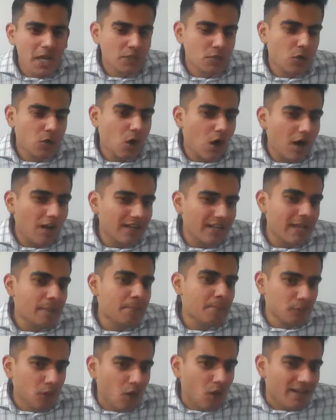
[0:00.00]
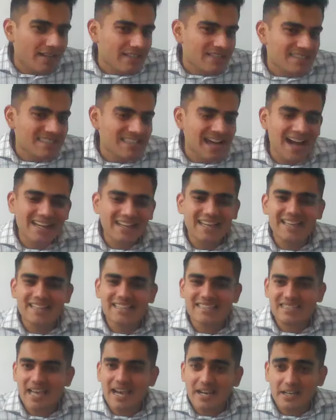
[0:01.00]
to all employees that
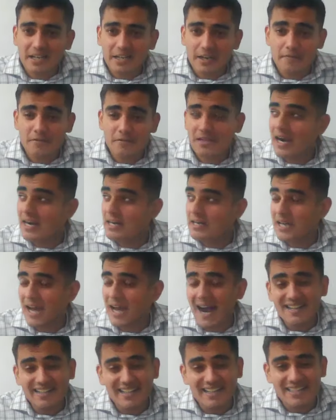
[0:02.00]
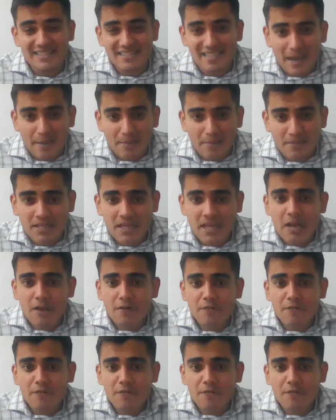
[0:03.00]
executives are not exempt